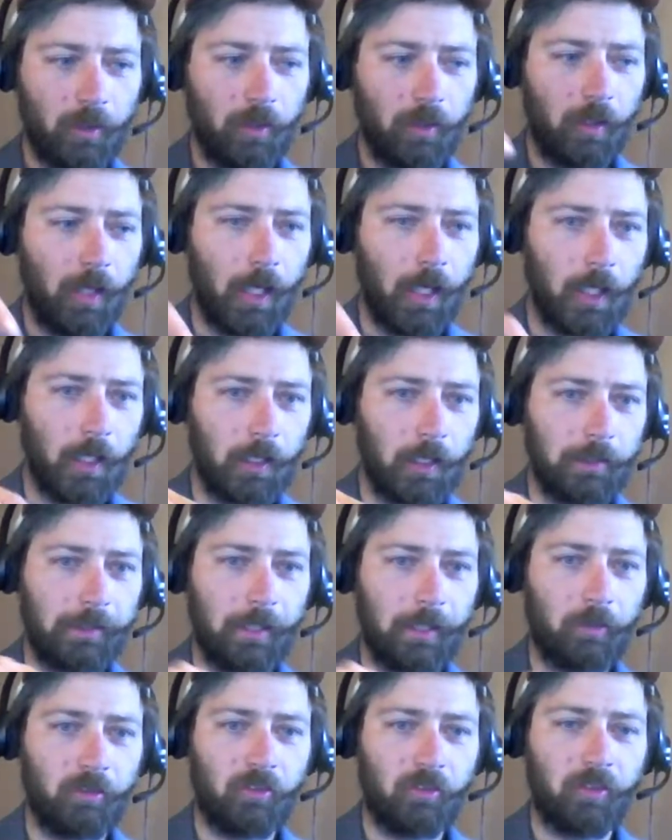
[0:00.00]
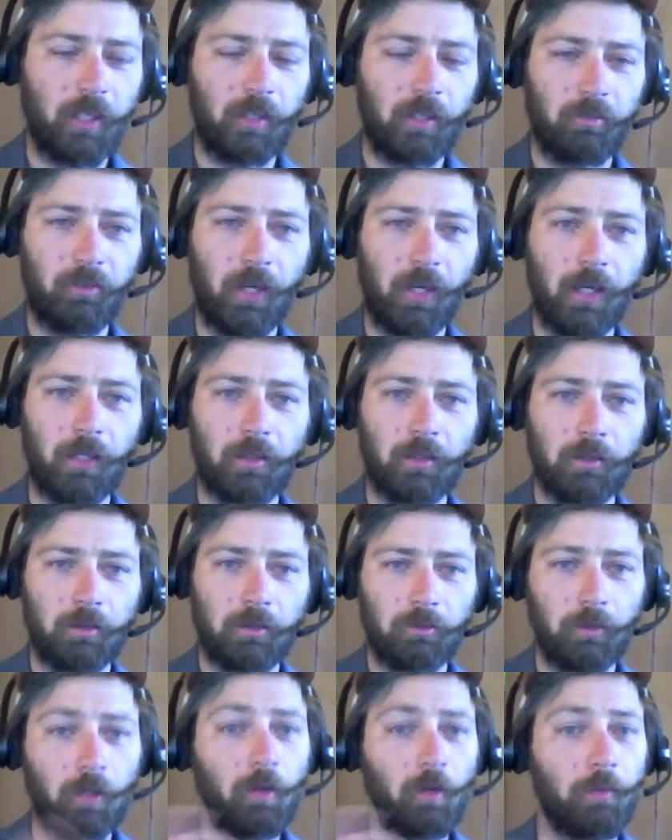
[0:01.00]
down to Santa Fe.
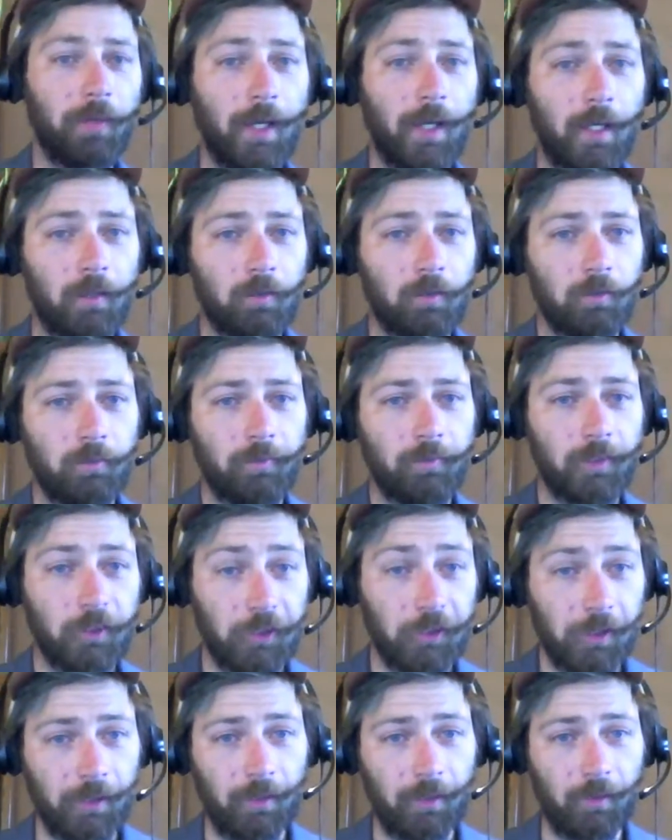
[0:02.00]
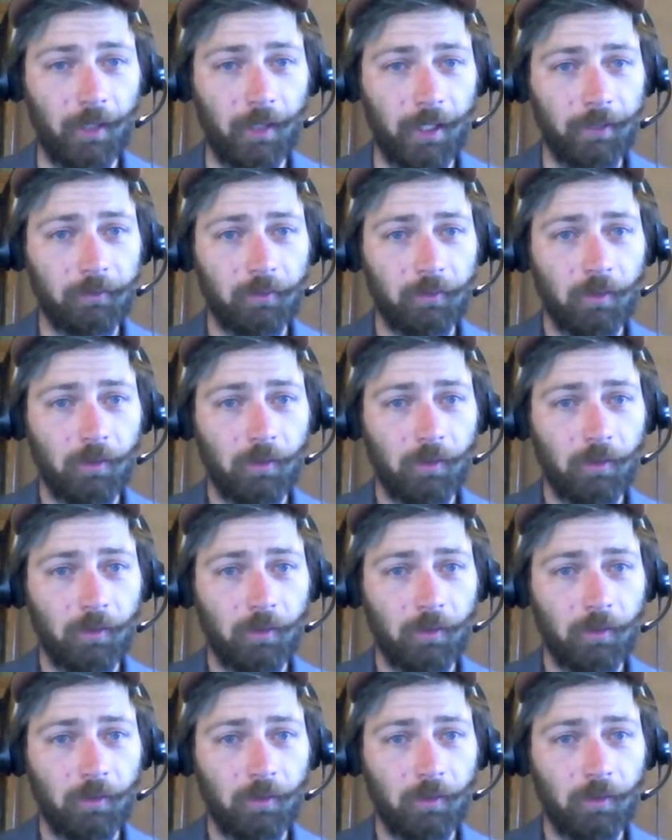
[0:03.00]
We call that the Chile Line.